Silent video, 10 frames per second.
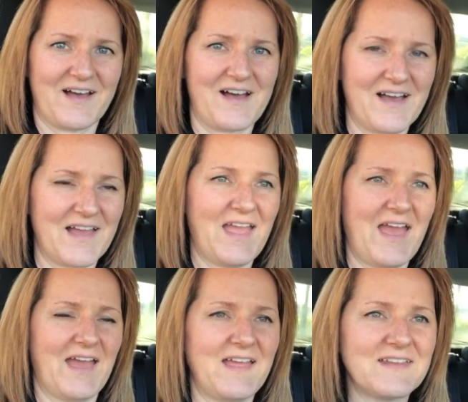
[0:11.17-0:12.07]
I
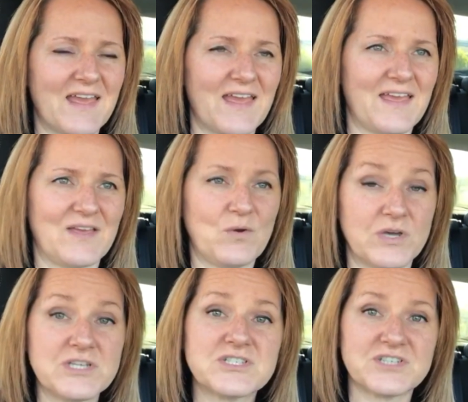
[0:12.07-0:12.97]
had a
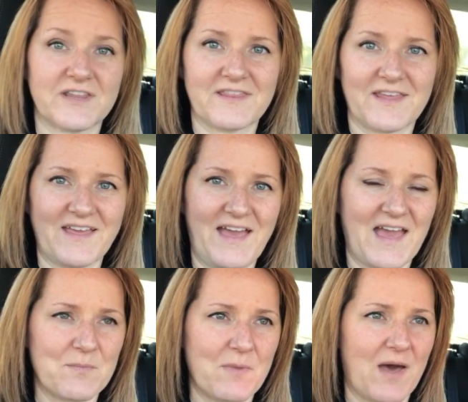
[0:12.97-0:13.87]
question that
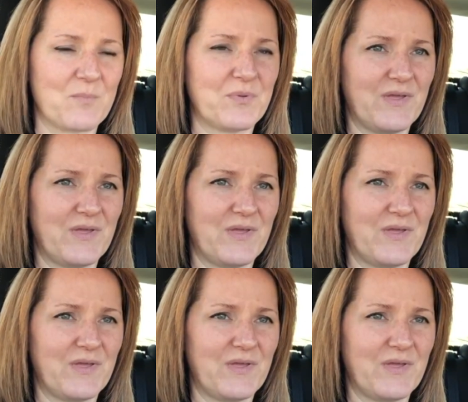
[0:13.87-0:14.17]
came up